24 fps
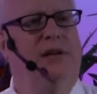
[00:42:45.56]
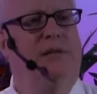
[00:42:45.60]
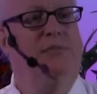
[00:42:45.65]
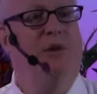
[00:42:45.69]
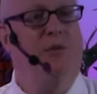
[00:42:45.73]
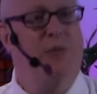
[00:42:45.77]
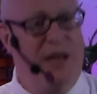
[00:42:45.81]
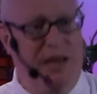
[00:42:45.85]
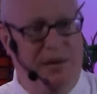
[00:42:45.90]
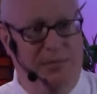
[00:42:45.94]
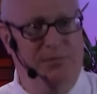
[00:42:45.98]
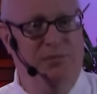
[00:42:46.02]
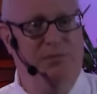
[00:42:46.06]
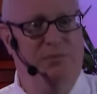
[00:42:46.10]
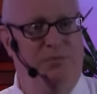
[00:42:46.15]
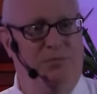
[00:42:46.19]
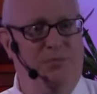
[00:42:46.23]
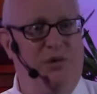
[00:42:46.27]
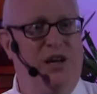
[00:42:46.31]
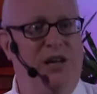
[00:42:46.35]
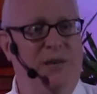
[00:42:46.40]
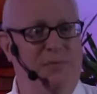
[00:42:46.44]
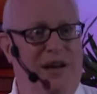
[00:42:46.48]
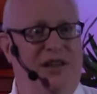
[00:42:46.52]
But we
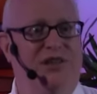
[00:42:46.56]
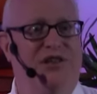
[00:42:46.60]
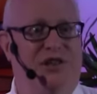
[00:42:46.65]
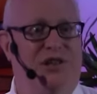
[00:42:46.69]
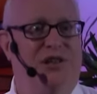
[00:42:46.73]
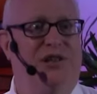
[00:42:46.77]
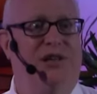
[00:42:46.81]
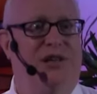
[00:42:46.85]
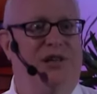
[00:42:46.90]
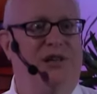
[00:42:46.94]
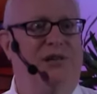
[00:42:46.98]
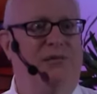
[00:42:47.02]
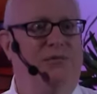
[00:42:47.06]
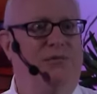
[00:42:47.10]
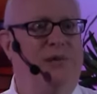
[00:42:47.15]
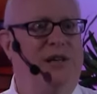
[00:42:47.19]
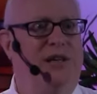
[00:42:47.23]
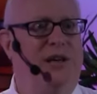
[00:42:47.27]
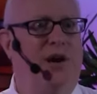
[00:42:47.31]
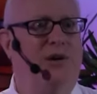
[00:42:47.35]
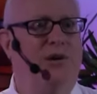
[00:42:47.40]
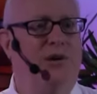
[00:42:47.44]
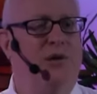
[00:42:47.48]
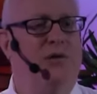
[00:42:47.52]
pretty much sure
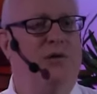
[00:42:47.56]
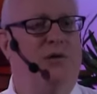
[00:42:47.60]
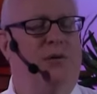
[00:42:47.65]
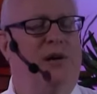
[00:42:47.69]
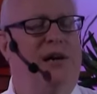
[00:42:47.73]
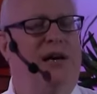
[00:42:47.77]
we know who it